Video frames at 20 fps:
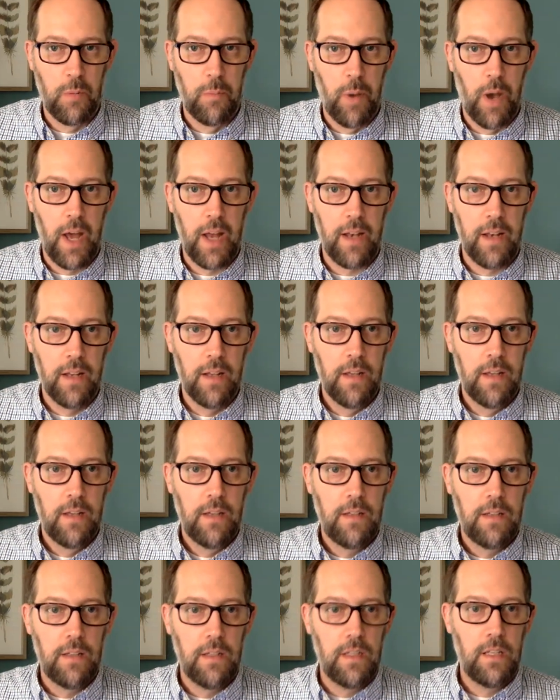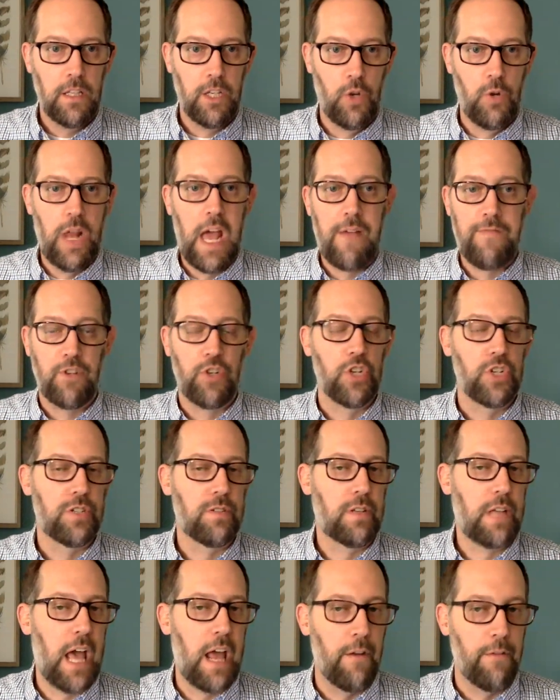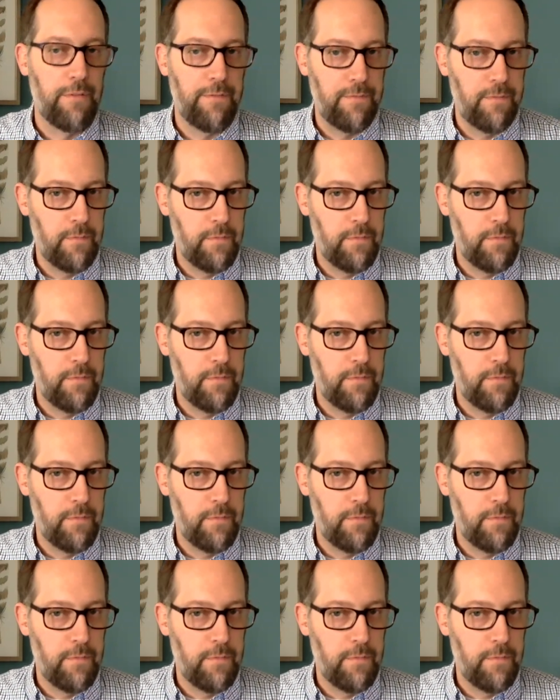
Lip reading: but you'd have to just kind of